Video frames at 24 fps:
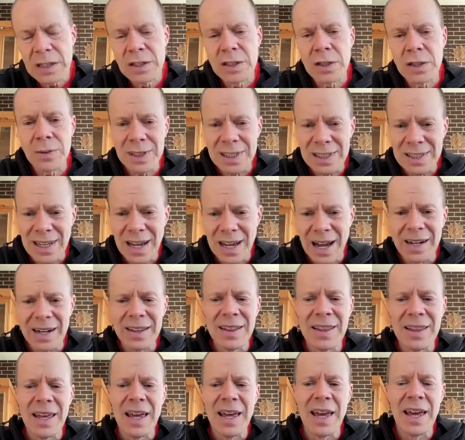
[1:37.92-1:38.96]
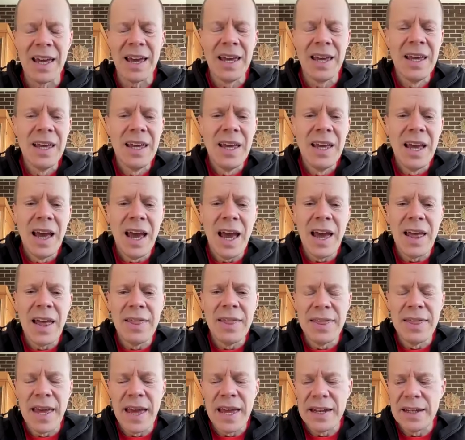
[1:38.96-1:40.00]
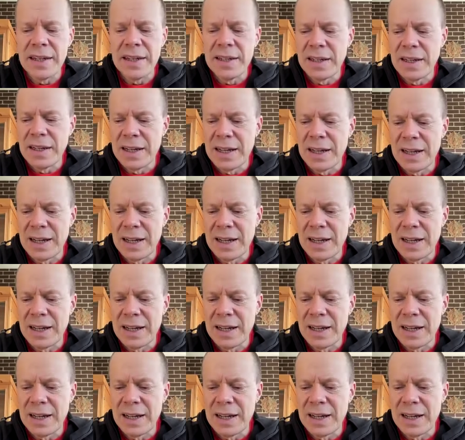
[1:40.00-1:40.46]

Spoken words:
And so it started there, and then